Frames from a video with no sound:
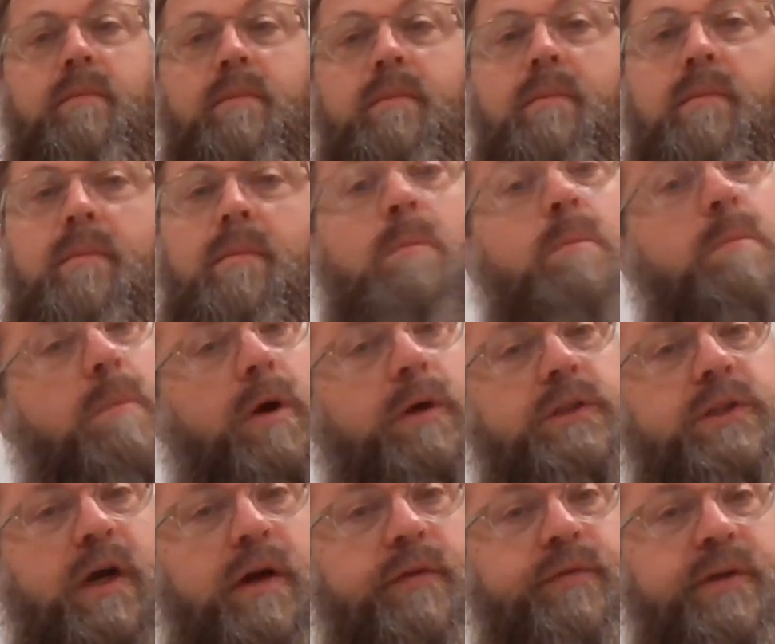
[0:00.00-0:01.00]

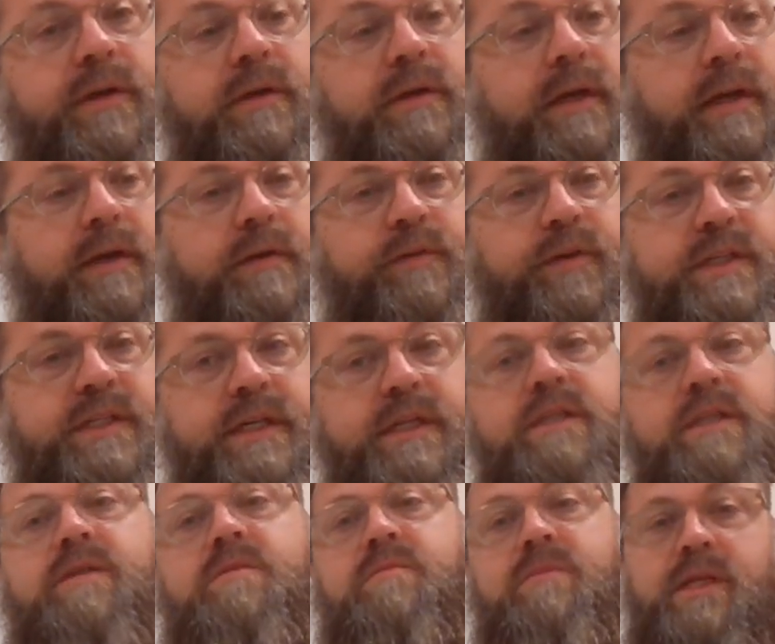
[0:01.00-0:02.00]
Most often in
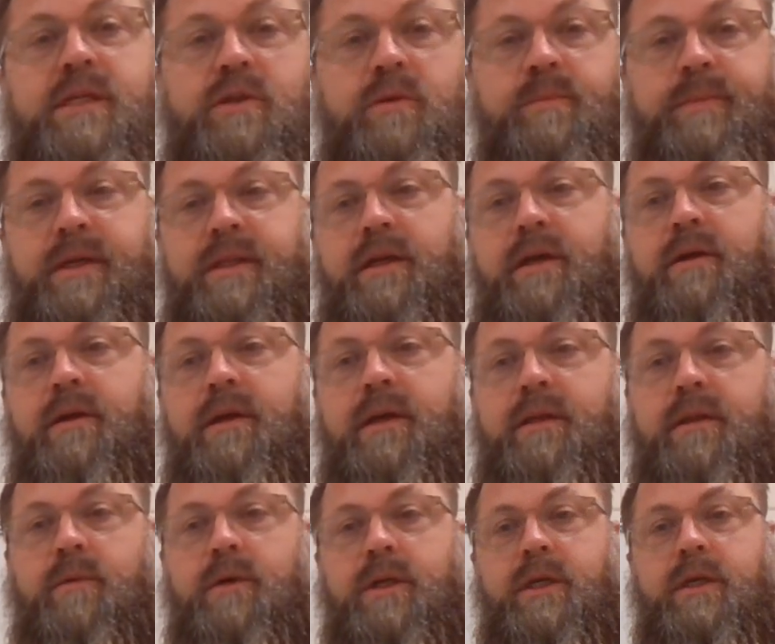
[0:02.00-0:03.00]
physics, this will be the unit
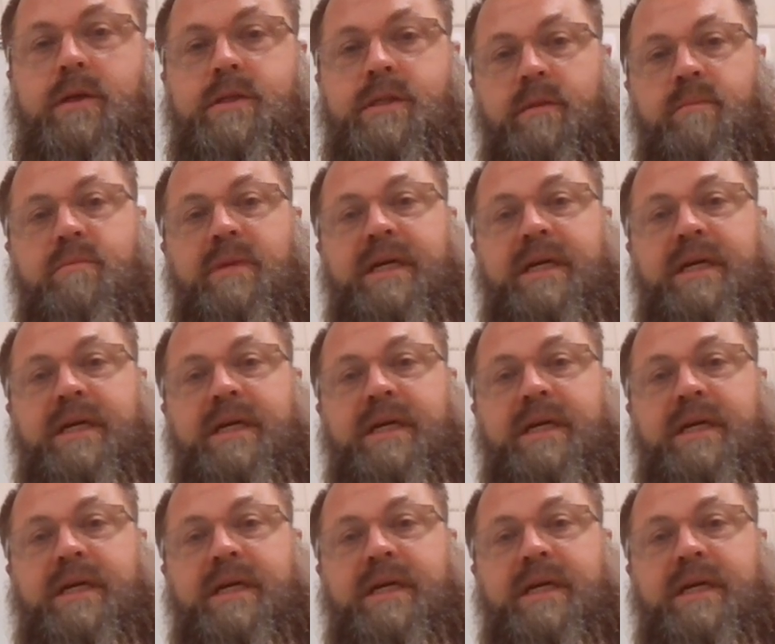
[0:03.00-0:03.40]
that we're using,